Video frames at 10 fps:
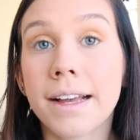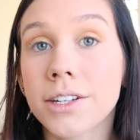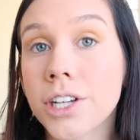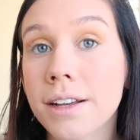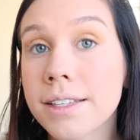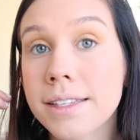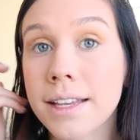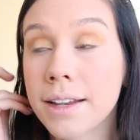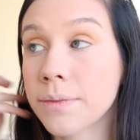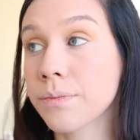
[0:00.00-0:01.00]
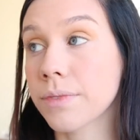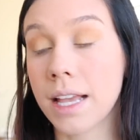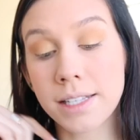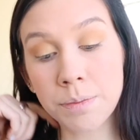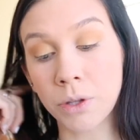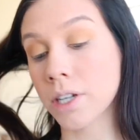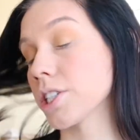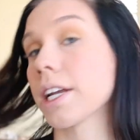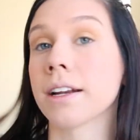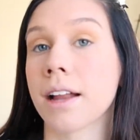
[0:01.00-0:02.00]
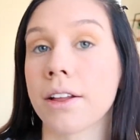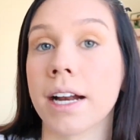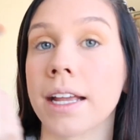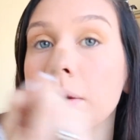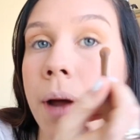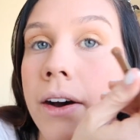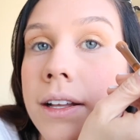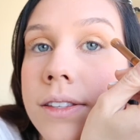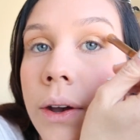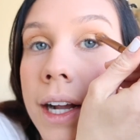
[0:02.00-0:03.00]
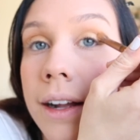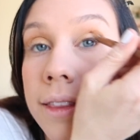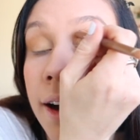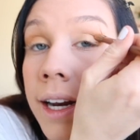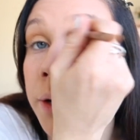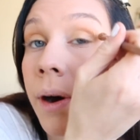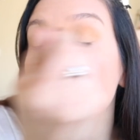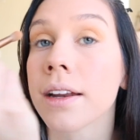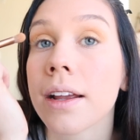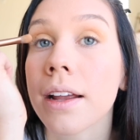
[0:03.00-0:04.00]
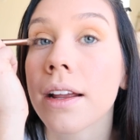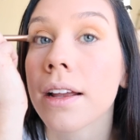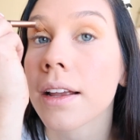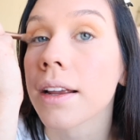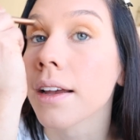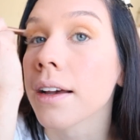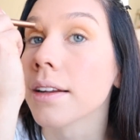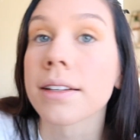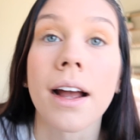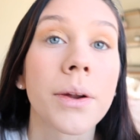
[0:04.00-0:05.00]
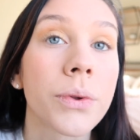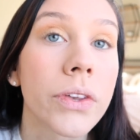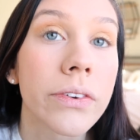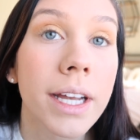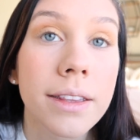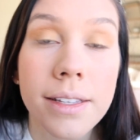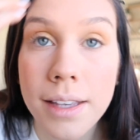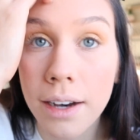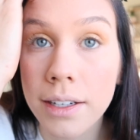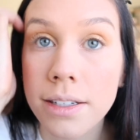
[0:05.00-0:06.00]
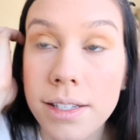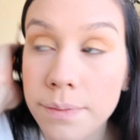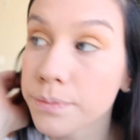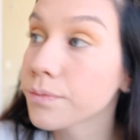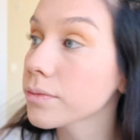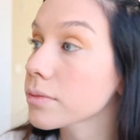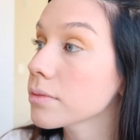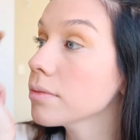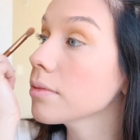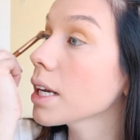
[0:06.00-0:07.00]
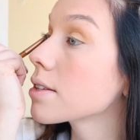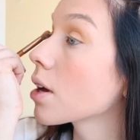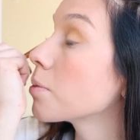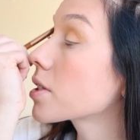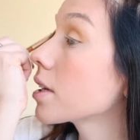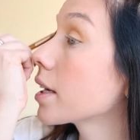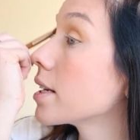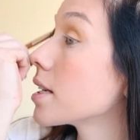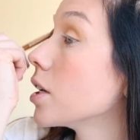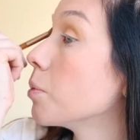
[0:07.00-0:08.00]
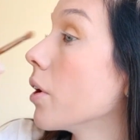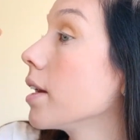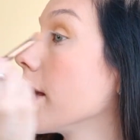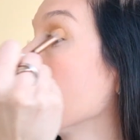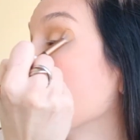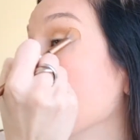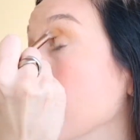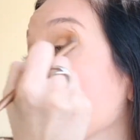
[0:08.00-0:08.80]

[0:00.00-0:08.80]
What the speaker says: just splurge and get another Naked palette. So I got the Honey one, and I really like these colors. So I'm just gonna continue blending